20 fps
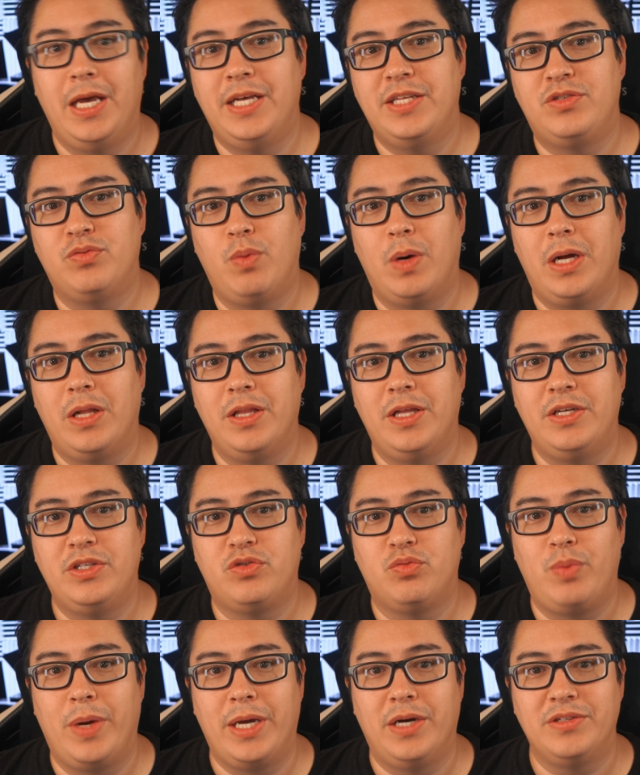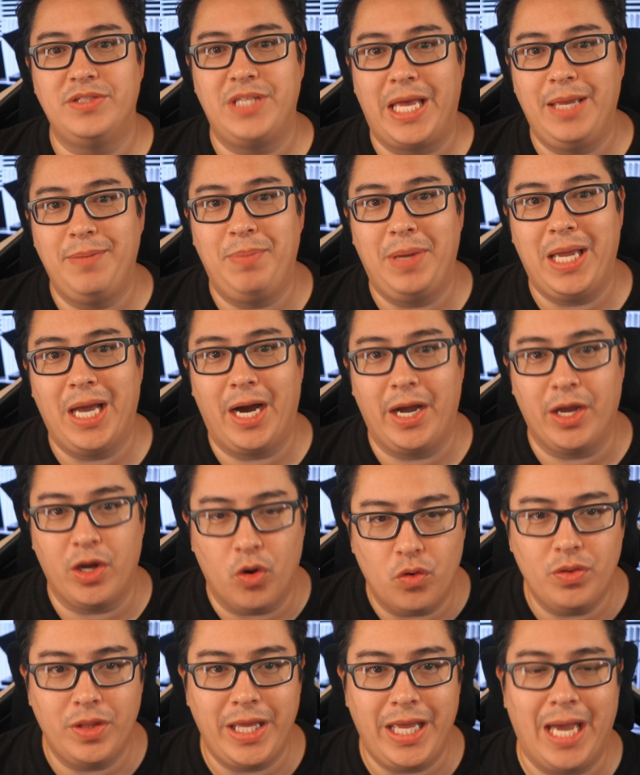as well as Rails
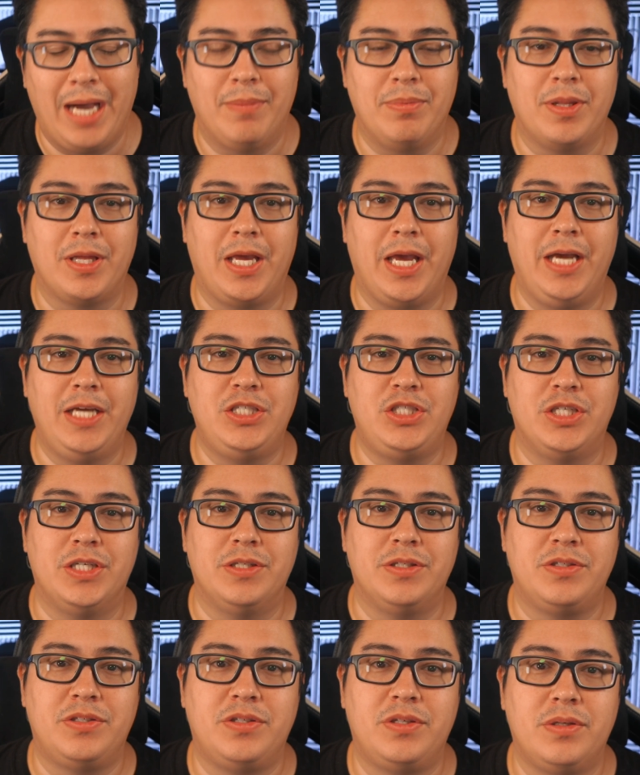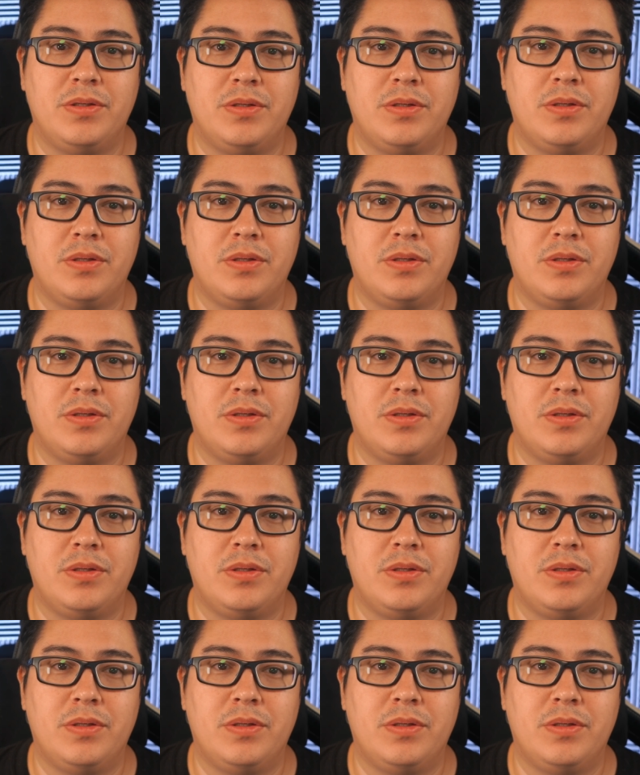API-only applications.